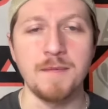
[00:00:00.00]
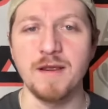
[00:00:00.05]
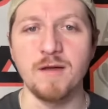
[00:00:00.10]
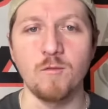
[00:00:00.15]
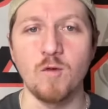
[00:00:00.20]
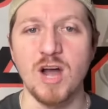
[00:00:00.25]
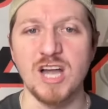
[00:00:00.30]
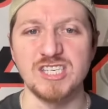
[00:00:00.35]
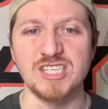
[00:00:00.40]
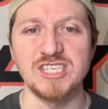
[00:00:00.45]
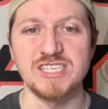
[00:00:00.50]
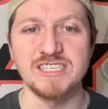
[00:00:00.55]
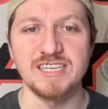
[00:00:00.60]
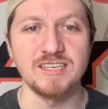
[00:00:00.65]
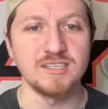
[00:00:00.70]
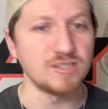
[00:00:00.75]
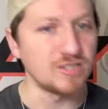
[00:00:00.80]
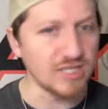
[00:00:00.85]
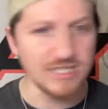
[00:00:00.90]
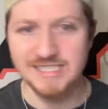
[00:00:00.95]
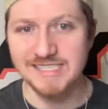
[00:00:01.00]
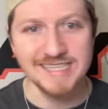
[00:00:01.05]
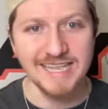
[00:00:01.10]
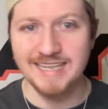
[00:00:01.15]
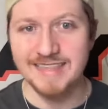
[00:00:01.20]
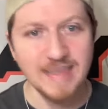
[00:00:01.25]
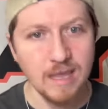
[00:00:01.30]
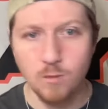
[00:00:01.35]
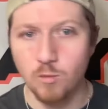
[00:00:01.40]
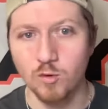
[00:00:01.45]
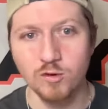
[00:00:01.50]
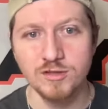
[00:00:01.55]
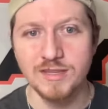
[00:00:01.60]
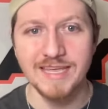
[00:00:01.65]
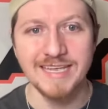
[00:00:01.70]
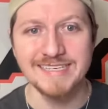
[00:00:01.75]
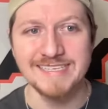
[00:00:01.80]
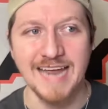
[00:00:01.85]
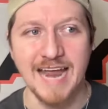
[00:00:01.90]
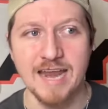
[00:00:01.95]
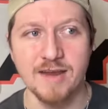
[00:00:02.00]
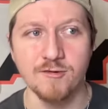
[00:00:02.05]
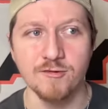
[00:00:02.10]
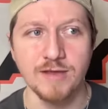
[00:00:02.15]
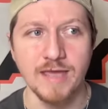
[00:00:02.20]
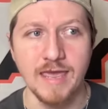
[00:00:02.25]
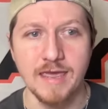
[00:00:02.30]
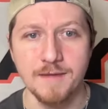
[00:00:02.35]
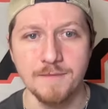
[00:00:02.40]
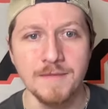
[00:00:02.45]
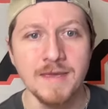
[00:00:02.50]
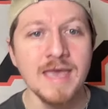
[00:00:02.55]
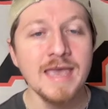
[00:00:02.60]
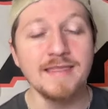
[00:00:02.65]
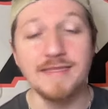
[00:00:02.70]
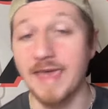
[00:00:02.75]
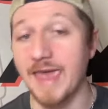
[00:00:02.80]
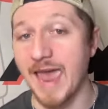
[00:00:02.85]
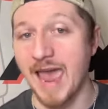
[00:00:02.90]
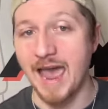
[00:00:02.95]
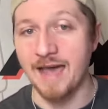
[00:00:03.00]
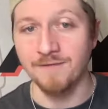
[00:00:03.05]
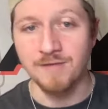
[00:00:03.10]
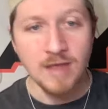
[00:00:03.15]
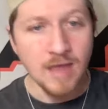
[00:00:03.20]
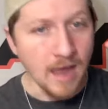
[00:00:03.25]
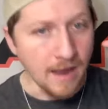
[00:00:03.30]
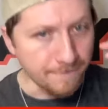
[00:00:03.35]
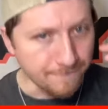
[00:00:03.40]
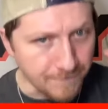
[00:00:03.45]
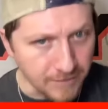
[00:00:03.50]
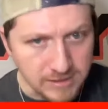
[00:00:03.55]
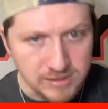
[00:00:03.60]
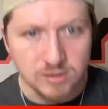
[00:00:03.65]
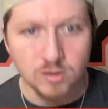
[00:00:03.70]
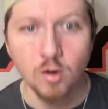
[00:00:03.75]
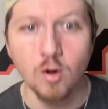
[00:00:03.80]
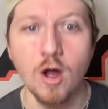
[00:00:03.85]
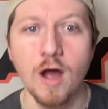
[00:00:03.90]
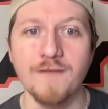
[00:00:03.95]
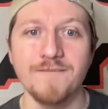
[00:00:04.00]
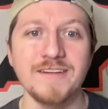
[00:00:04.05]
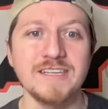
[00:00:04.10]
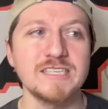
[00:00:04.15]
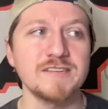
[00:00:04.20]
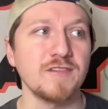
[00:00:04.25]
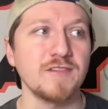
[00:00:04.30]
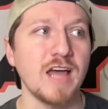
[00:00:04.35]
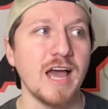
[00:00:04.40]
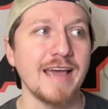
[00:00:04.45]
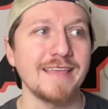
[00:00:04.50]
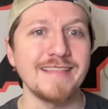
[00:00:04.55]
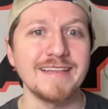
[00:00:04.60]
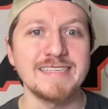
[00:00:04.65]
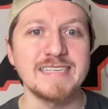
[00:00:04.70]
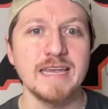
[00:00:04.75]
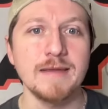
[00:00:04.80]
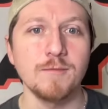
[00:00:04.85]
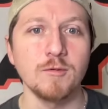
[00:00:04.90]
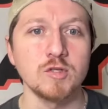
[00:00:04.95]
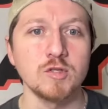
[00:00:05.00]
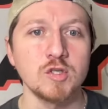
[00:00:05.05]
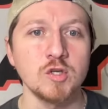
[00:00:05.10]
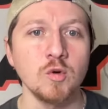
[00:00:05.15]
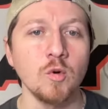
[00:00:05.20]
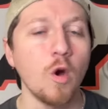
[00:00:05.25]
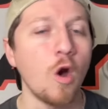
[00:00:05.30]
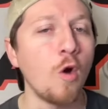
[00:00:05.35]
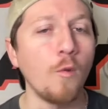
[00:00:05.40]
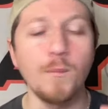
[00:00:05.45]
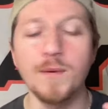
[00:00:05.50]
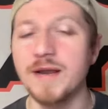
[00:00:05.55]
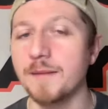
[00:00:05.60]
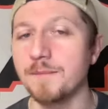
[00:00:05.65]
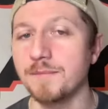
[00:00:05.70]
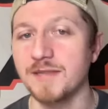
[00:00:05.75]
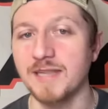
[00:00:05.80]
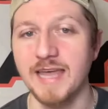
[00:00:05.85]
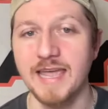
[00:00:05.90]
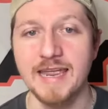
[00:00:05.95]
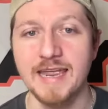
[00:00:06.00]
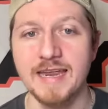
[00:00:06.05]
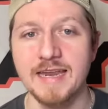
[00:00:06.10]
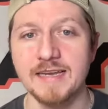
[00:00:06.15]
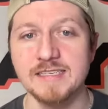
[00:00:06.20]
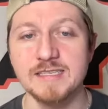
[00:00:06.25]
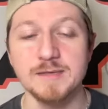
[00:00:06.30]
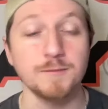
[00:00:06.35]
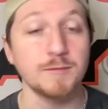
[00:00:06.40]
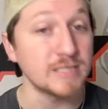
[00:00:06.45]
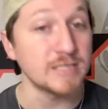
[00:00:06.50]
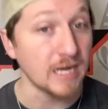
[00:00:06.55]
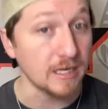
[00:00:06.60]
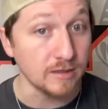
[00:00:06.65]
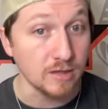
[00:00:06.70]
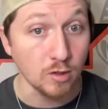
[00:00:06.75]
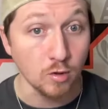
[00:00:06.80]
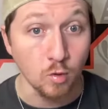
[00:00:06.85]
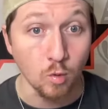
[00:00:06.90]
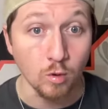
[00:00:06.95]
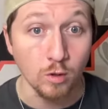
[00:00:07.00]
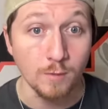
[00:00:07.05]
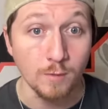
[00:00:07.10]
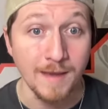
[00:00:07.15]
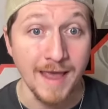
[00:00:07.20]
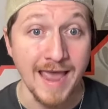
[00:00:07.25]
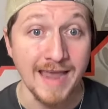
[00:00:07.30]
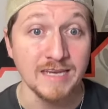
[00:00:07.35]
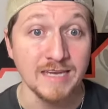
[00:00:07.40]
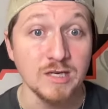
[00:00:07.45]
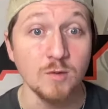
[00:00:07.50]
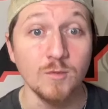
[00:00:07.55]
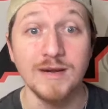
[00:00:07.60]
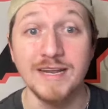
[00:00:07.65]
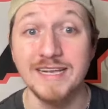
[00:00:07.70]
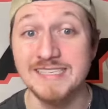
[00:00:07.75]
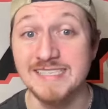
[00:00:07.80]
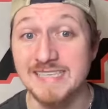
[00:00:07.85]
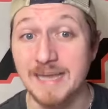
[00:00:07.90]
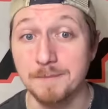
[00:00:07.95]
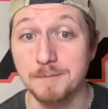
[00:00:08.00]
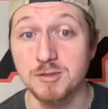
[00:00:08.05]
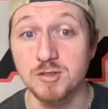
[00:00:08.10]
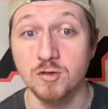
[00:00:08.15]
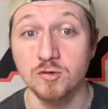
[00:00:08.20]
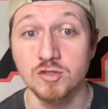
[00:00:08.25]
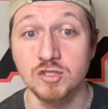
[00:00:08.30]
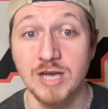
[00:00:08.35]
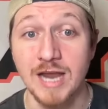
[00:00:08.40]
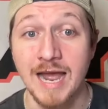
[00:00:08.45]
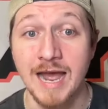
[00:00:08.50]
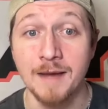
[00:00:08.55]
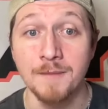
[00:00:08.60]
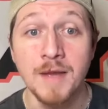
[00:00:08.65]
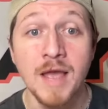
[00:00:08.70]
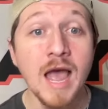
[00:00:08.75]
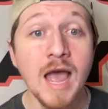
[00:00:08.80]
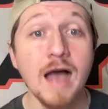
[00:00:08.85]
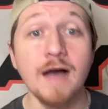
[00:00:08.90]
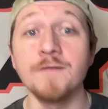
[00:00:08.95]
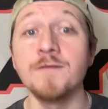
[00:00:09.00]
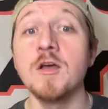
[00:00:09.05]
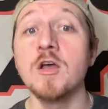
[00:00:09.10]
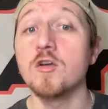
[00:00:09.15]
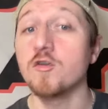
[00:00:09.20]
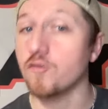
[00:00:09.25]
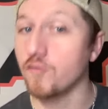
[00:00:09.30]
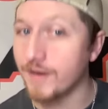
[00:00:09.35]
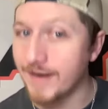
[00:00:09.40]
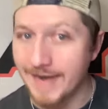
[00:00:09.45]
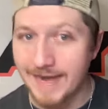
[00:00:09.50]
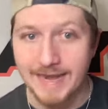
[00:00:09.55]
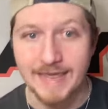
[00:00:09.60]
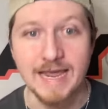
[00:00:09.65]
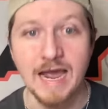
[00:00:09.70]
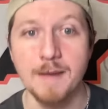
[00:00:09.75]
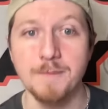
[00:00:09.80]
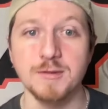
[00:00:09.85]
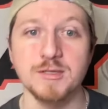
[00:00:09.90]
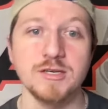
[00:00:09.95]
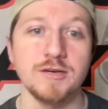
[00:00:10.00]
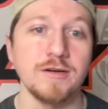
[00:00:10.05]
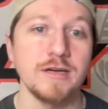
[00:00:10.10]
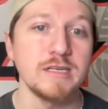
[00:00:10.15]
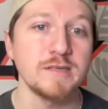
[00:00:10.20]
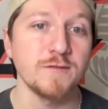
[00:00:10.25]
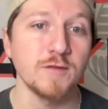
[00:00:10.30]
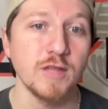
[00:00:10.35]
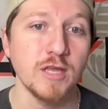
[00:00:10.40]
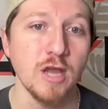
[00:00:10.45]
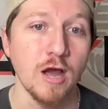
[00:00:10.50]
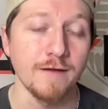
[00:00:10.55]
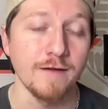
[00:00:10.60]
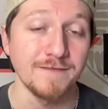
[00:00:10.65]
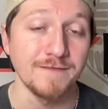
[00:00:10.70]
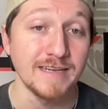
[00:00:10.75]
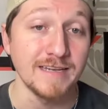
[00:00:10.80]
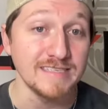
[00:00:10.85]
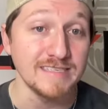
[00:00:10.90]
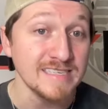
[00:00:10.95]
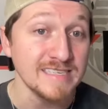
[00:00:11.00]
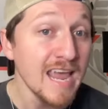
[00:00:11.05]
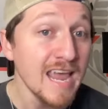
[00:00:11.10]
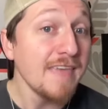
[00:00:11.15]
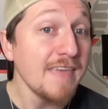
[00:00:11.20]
Washington, just like they were the entire game. They have a physical offensive line that's able to open up lanes and protect their quarterback and do an exceptional job of creating opportunities for the offense.